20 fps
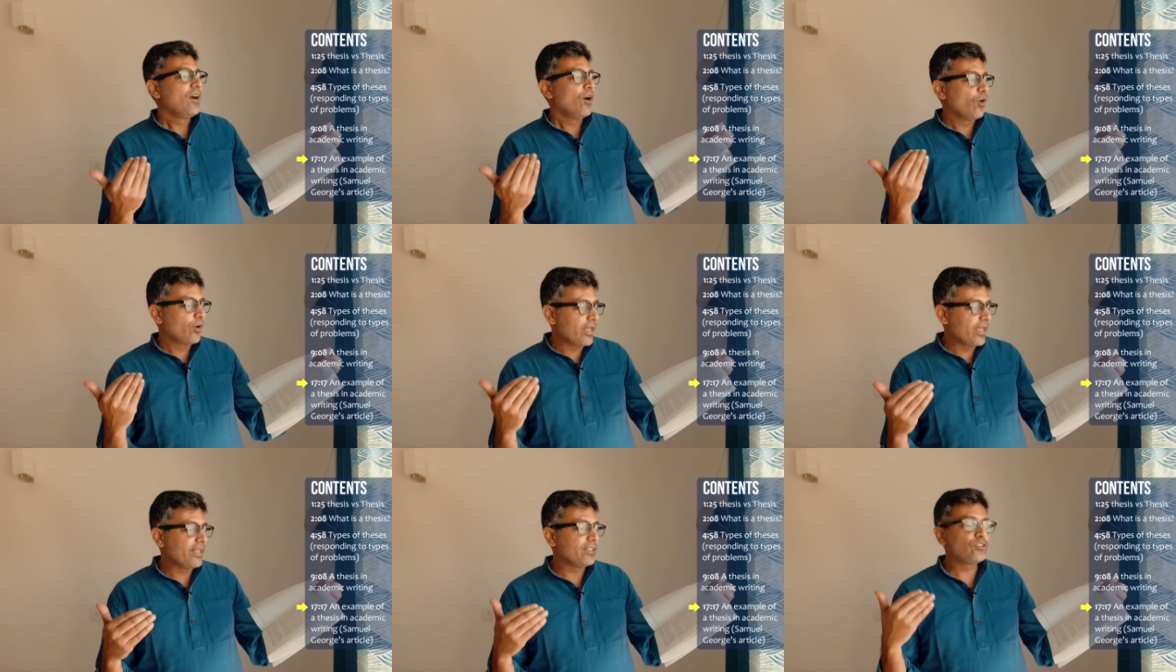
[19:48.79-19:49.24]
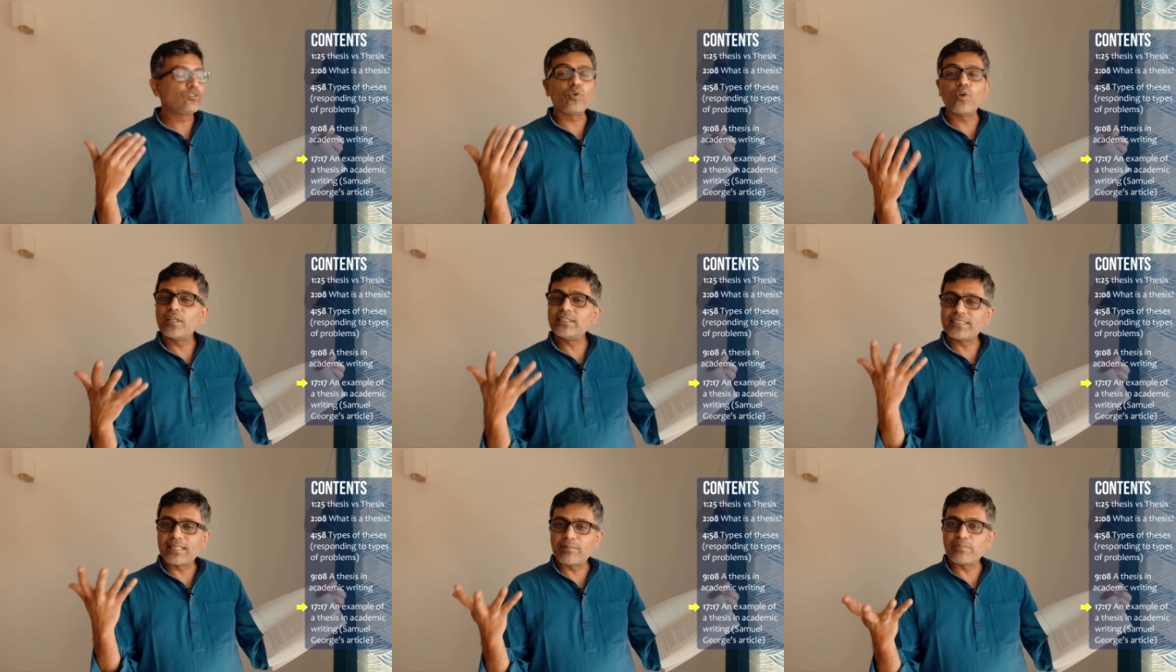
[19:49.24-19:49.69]
okay,
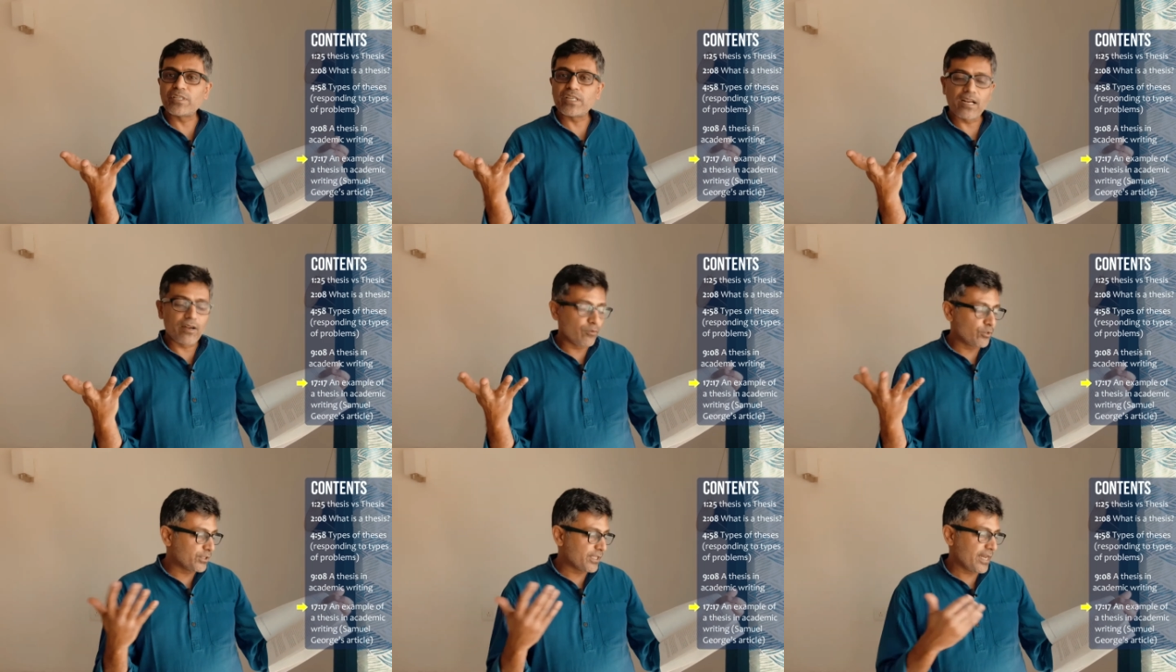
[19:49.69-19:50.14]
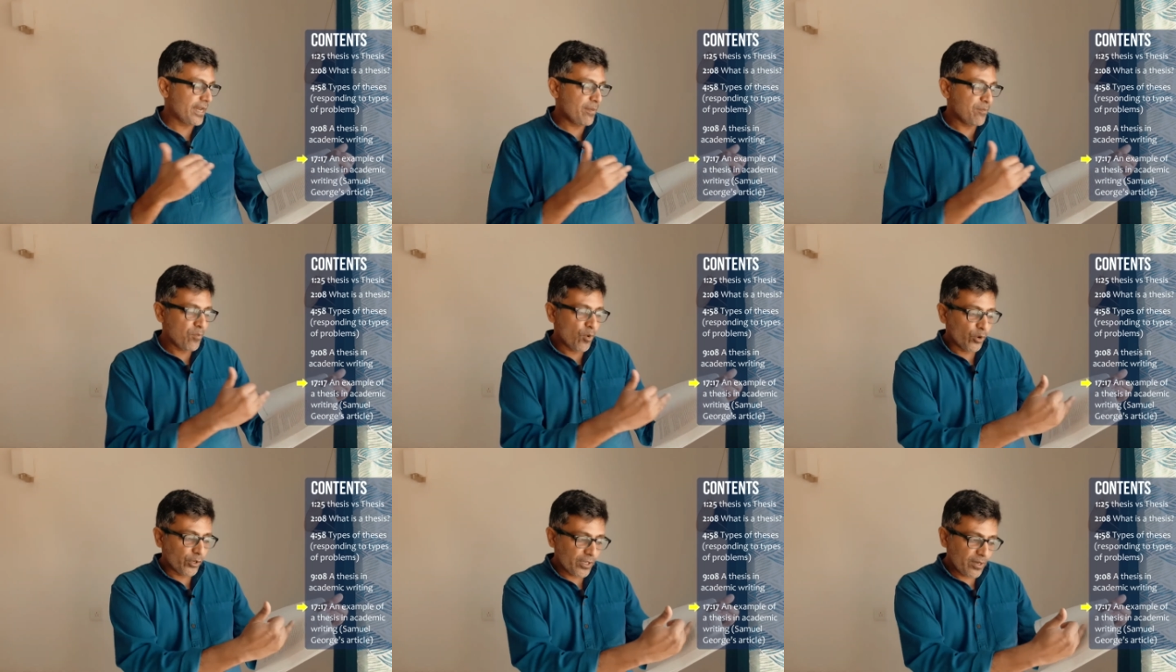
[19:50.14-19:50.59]
sola scriptura was an
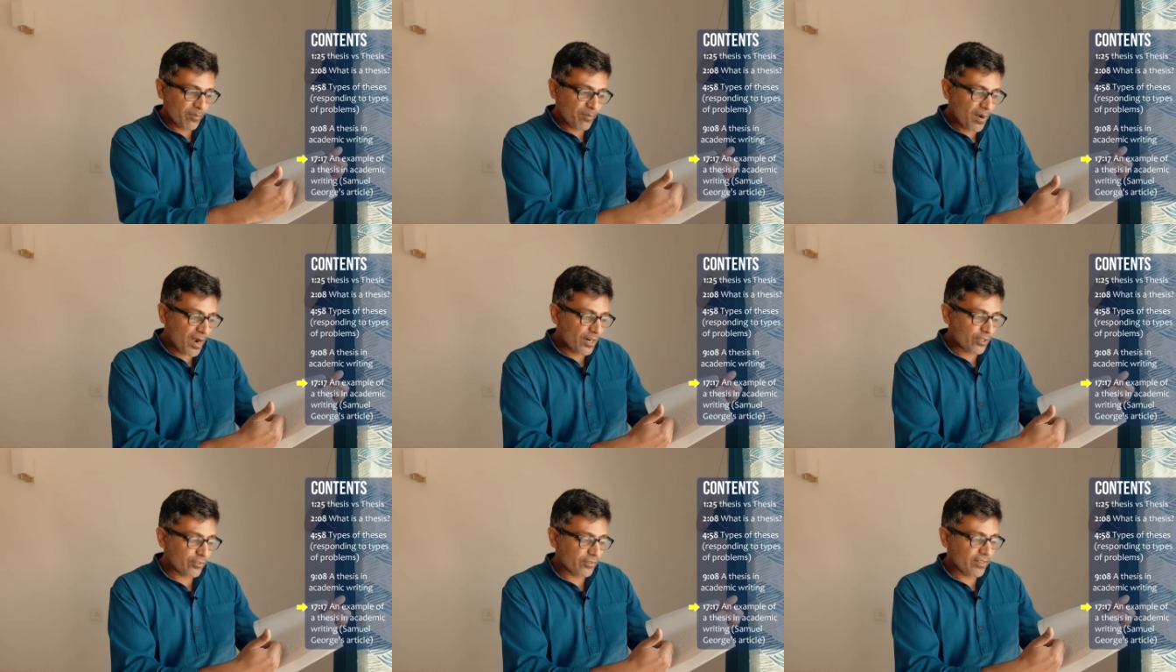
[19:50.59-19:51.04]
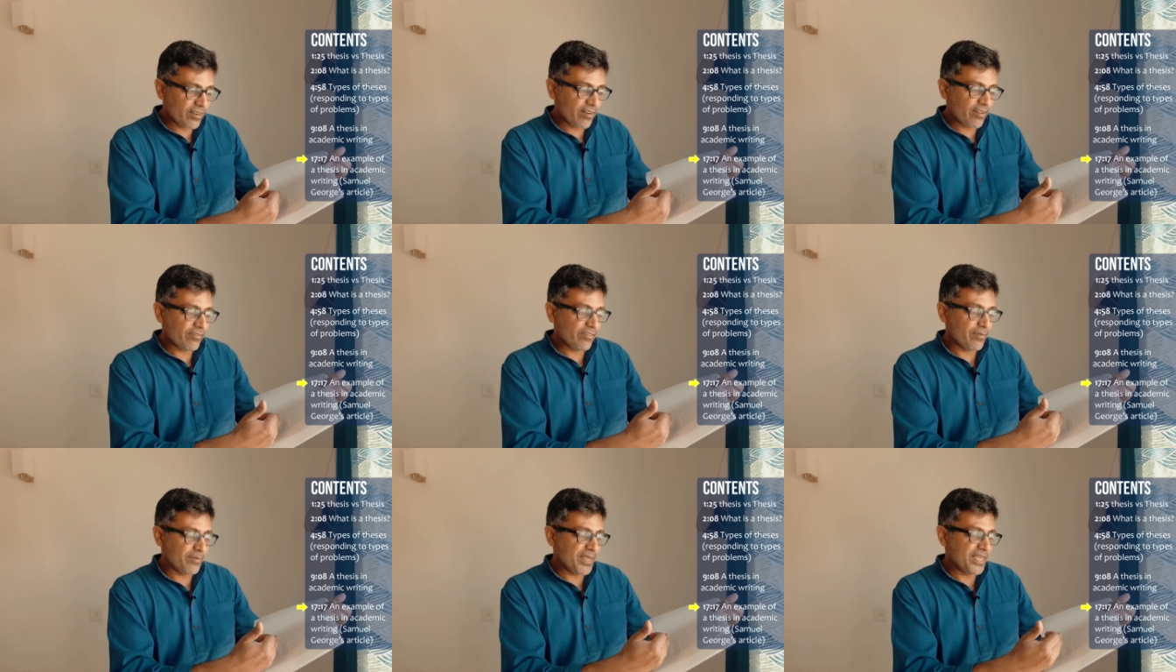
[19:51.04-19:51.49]
important part of the
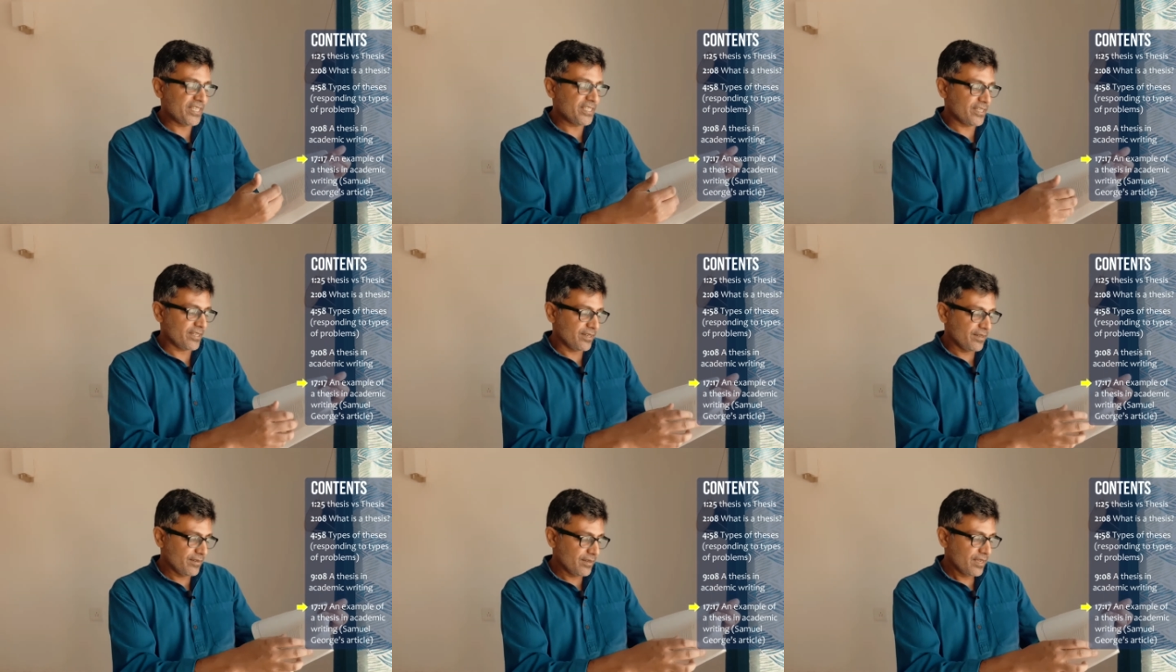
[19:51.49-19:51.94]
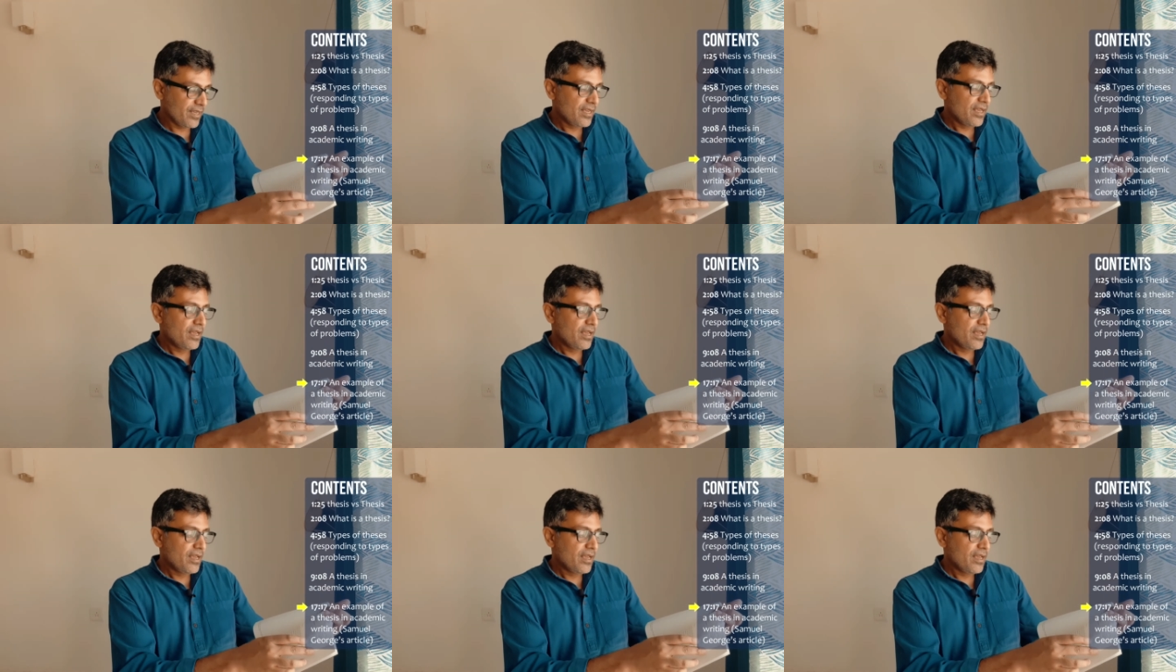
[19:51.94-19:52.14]
Reformation.